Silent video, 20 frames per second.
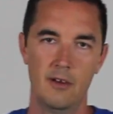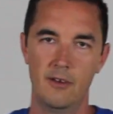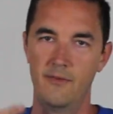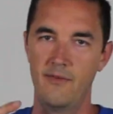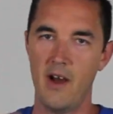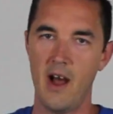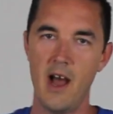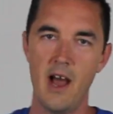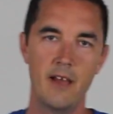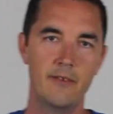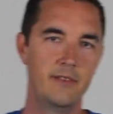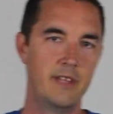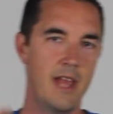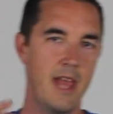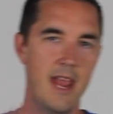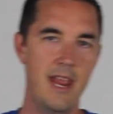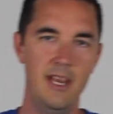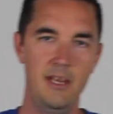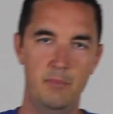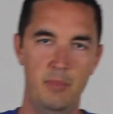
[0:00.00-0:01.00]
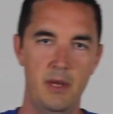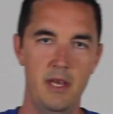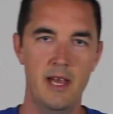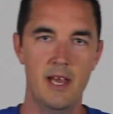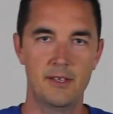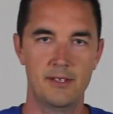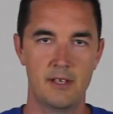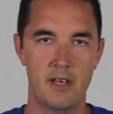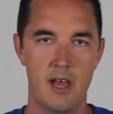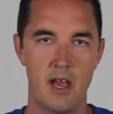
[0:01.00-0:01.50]
five to eight P
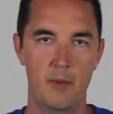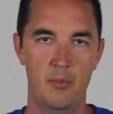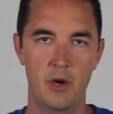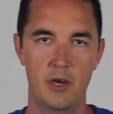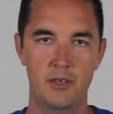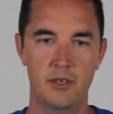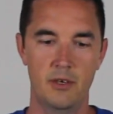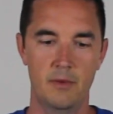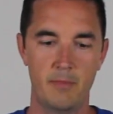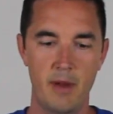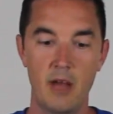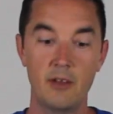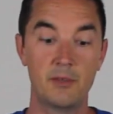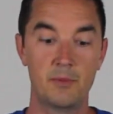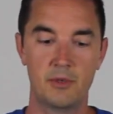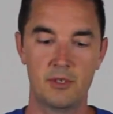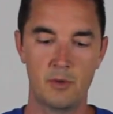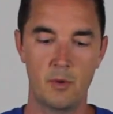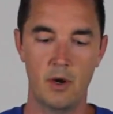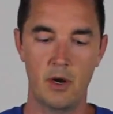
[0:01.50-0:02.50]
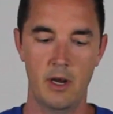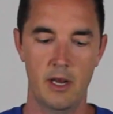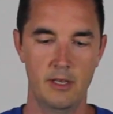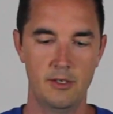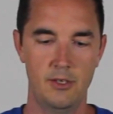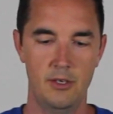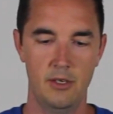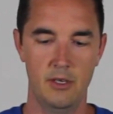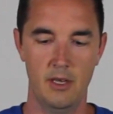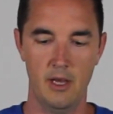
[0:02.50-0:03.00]
S I, pressure, pounds per square
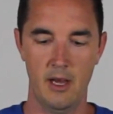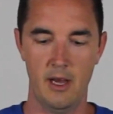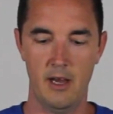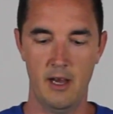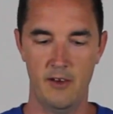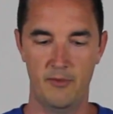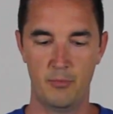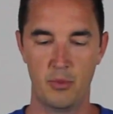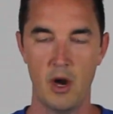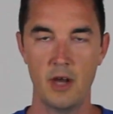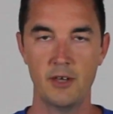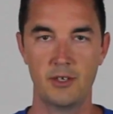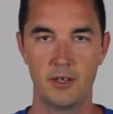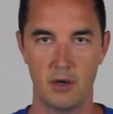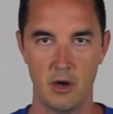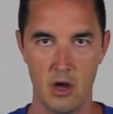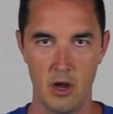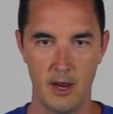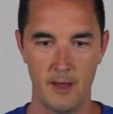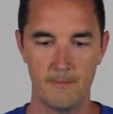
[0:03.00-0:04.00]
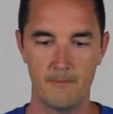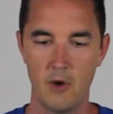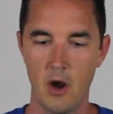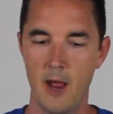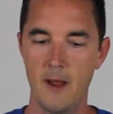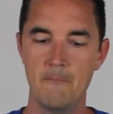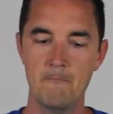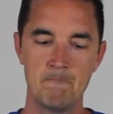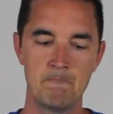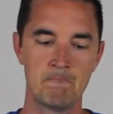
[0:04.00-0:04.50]
inch, uh, of pressure on it,
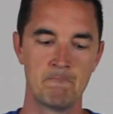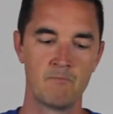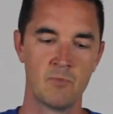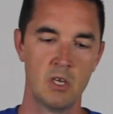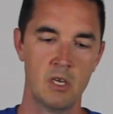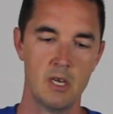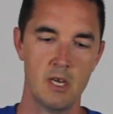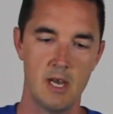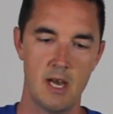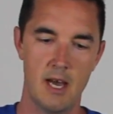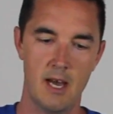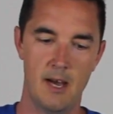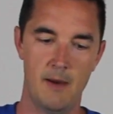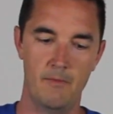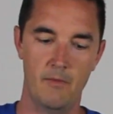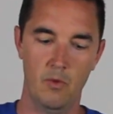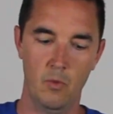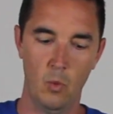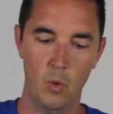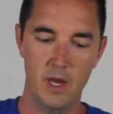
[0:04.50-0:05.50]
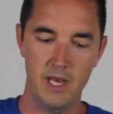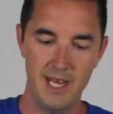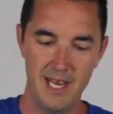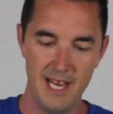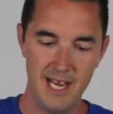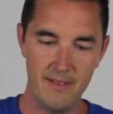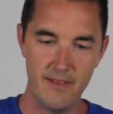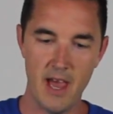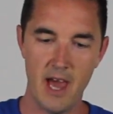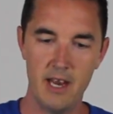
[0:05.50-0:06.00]
right? Um, we
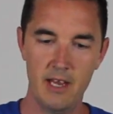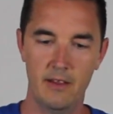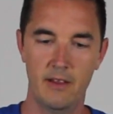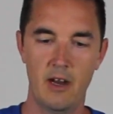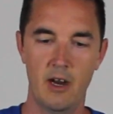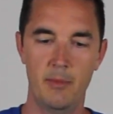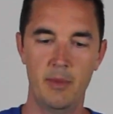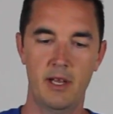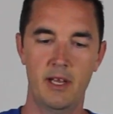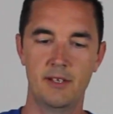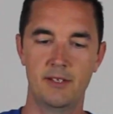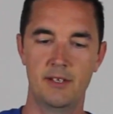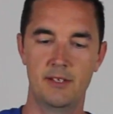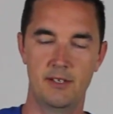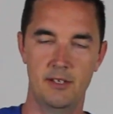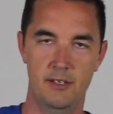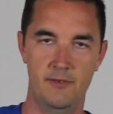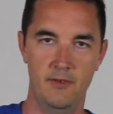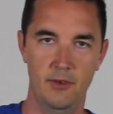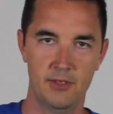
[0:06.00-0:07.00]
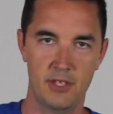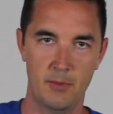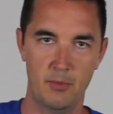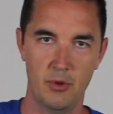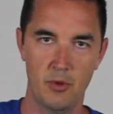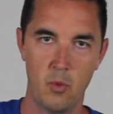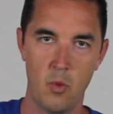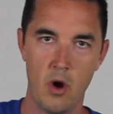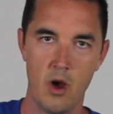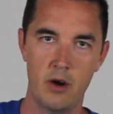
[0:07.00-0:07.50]
need that in there because as this fills up
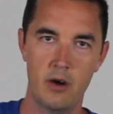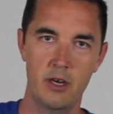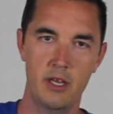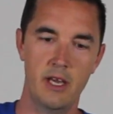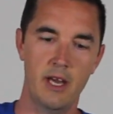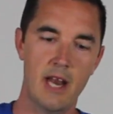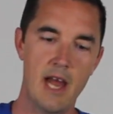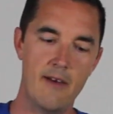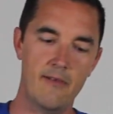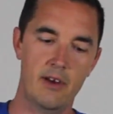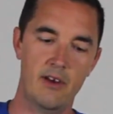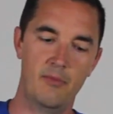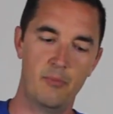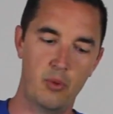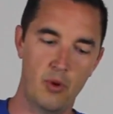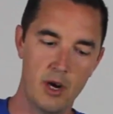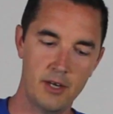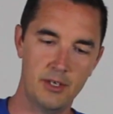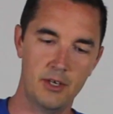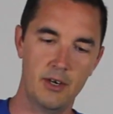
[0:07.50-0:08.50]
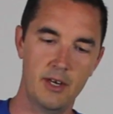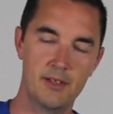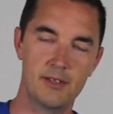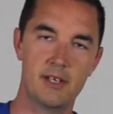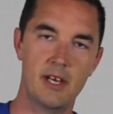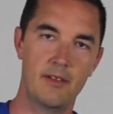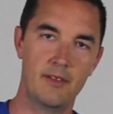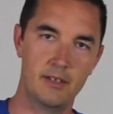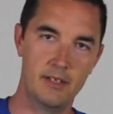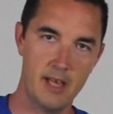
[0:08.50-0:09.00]
with water, you gotta have enough pressure
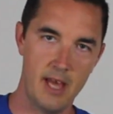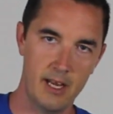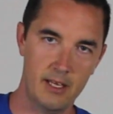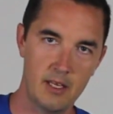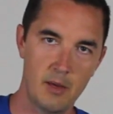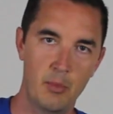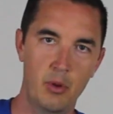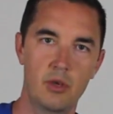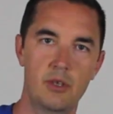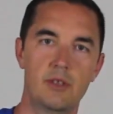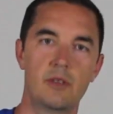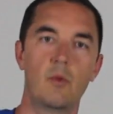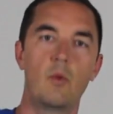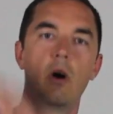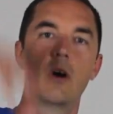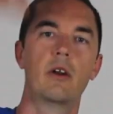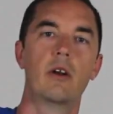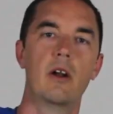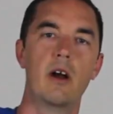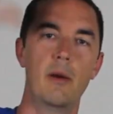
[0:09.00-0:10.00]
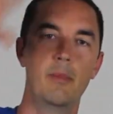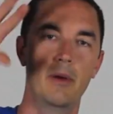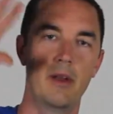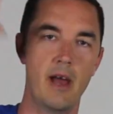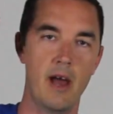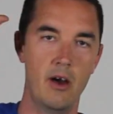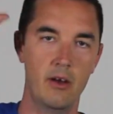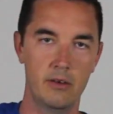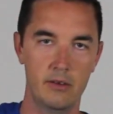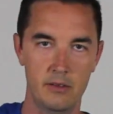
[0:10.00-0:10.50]
inside the tank to push the water up and
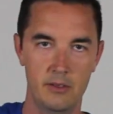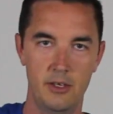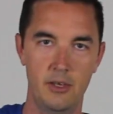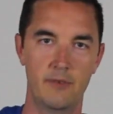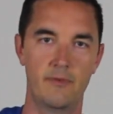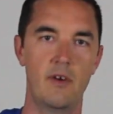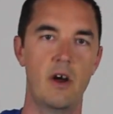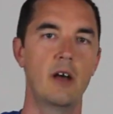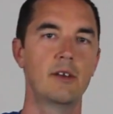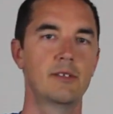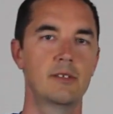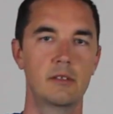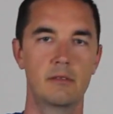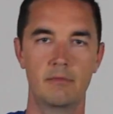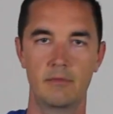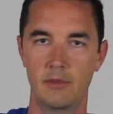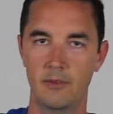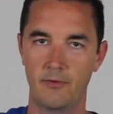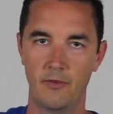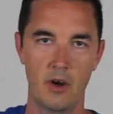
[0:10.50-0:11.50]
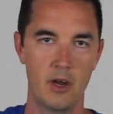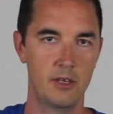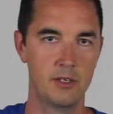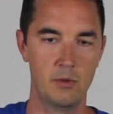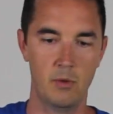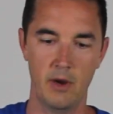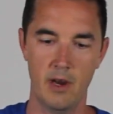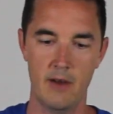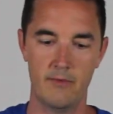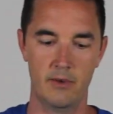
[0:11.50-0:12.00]
out to your faucet, the fridge,
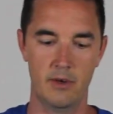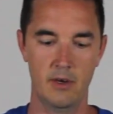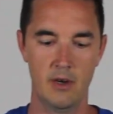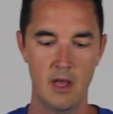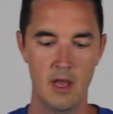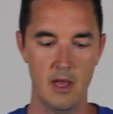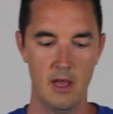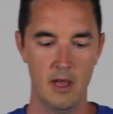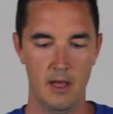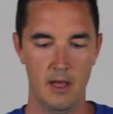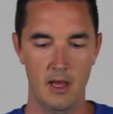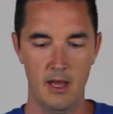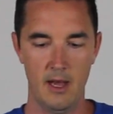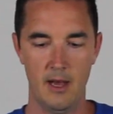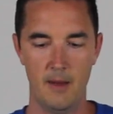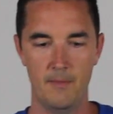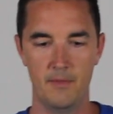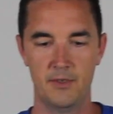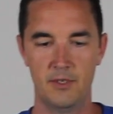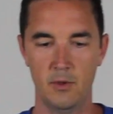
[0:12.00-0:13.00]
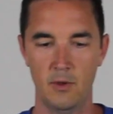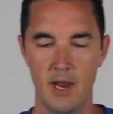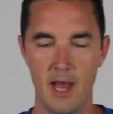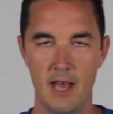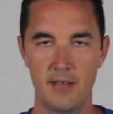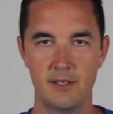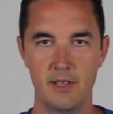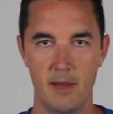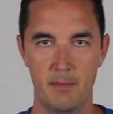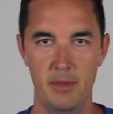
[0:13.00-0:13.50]
whatever. Um, so it
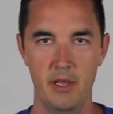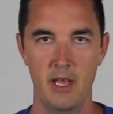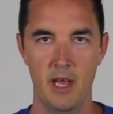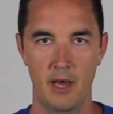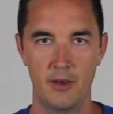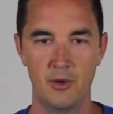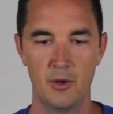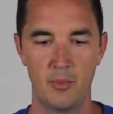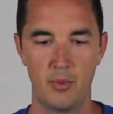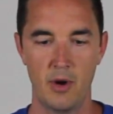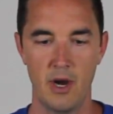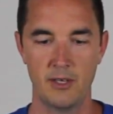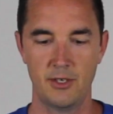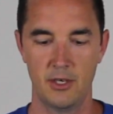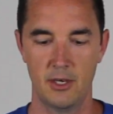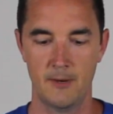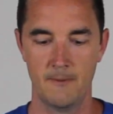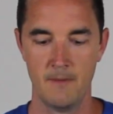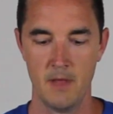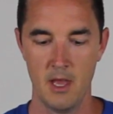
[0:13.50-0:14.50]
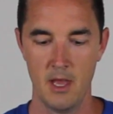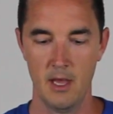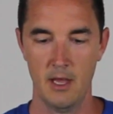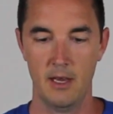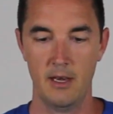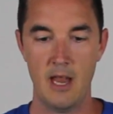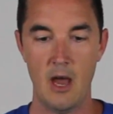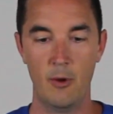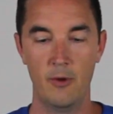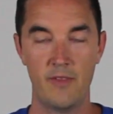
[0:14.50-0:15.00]
has to be under pressure.
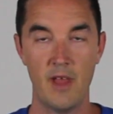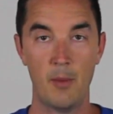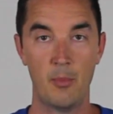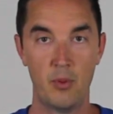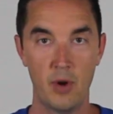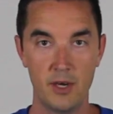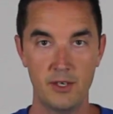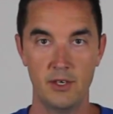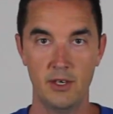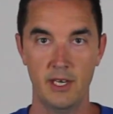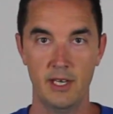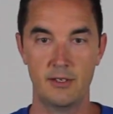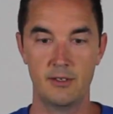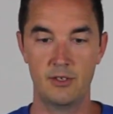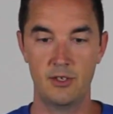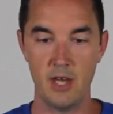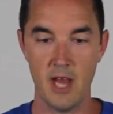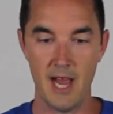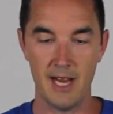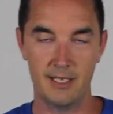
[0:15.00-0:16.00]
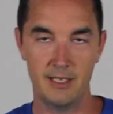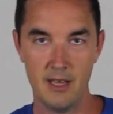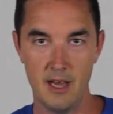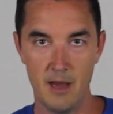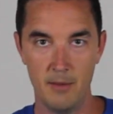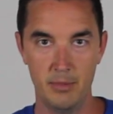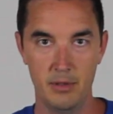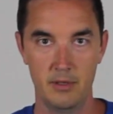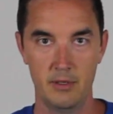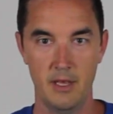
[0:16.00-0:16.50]
Now, if that pressure gets jacked
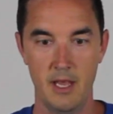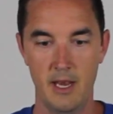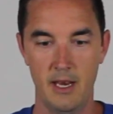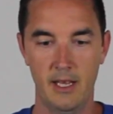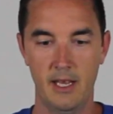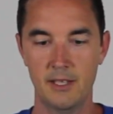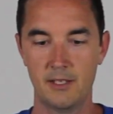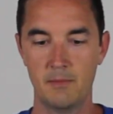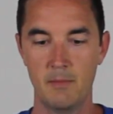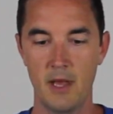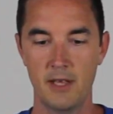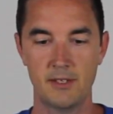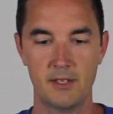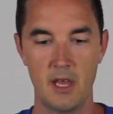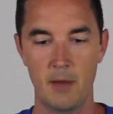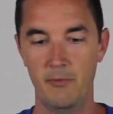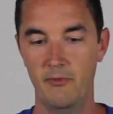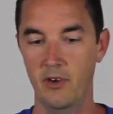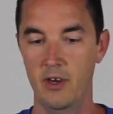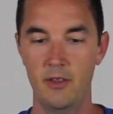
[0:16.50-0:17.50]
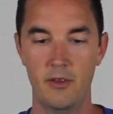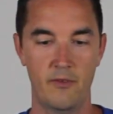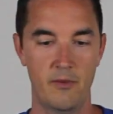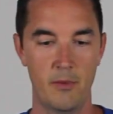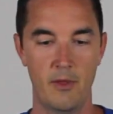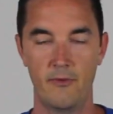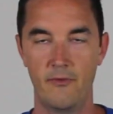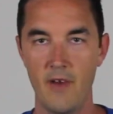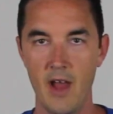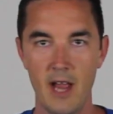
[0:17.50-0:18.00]
up and it gets messed up for either
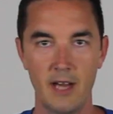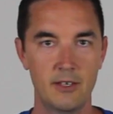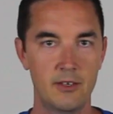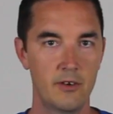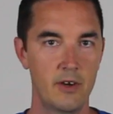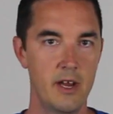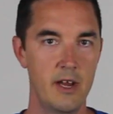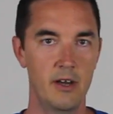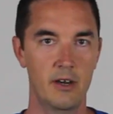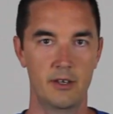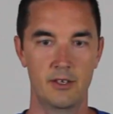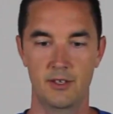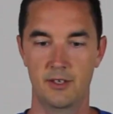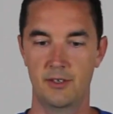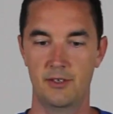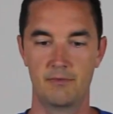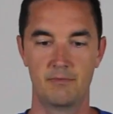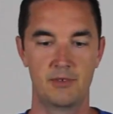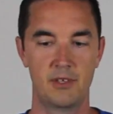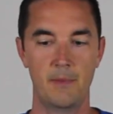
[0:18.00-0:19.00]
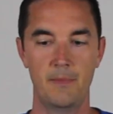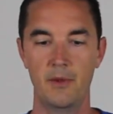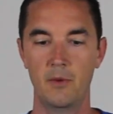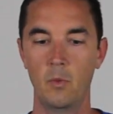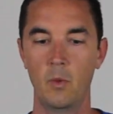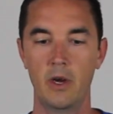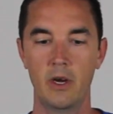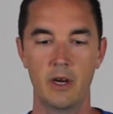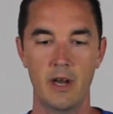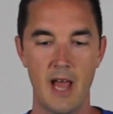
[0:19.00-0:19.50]
from the factory or just
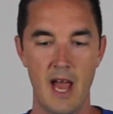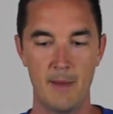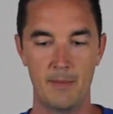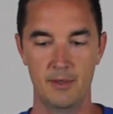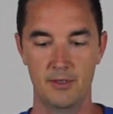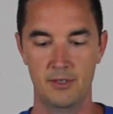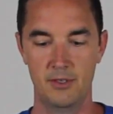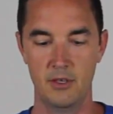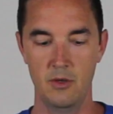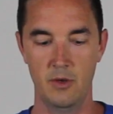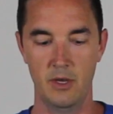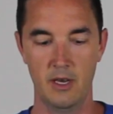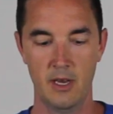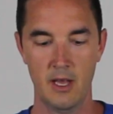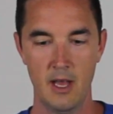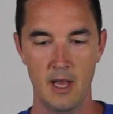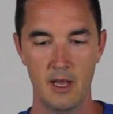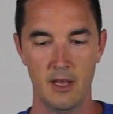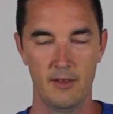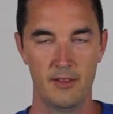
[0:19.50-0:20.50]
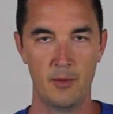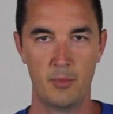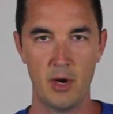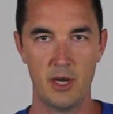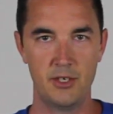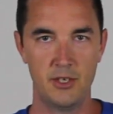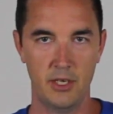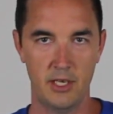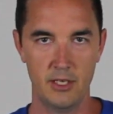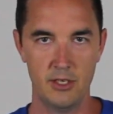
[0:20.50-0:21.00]
something weird happens to it, the
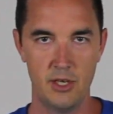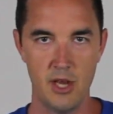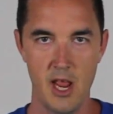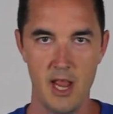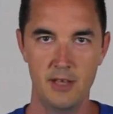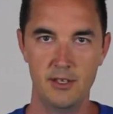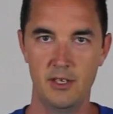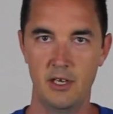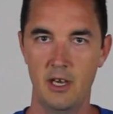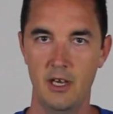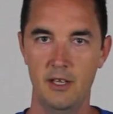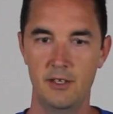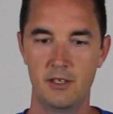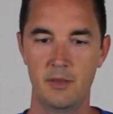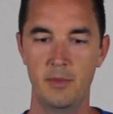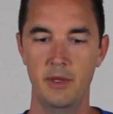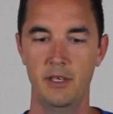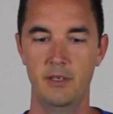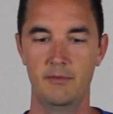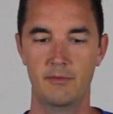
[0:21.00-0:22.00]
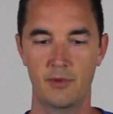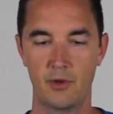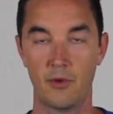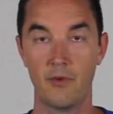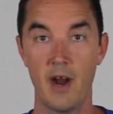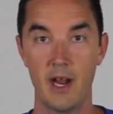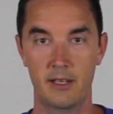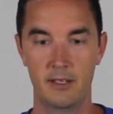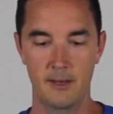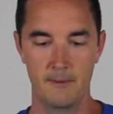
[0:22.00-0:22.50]
pressure can change and it needs to be
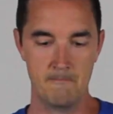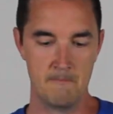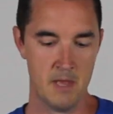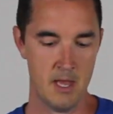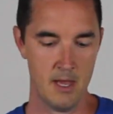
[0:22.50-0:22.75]
corrected.